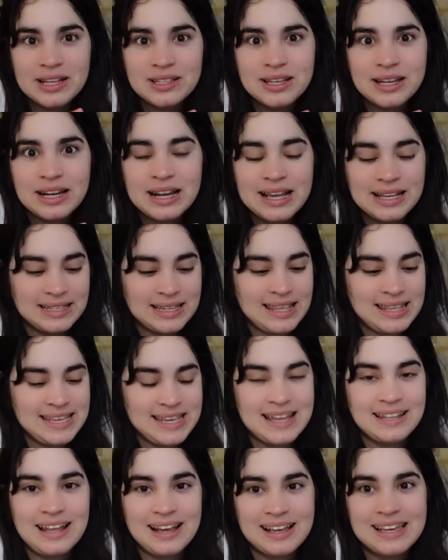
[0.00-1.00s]
the diet
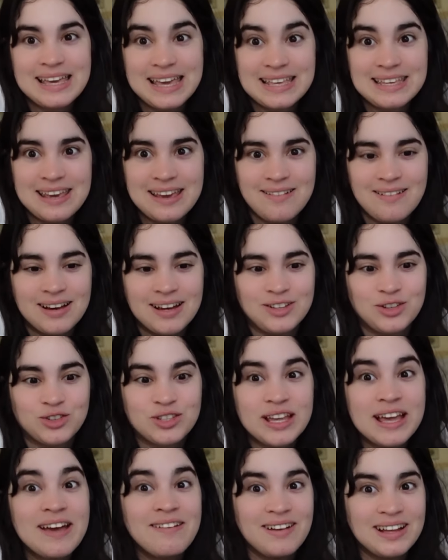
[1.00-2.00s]
they need to. So it's
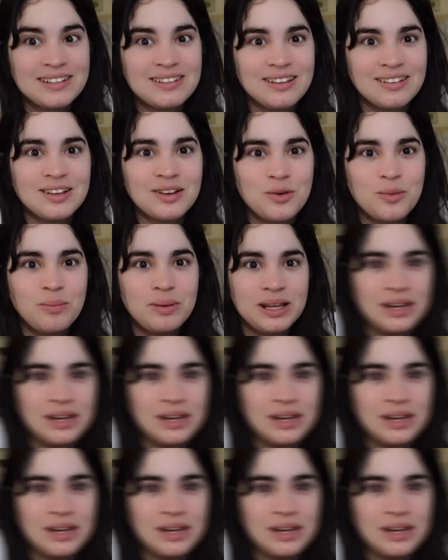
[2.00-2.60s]
quite complicated.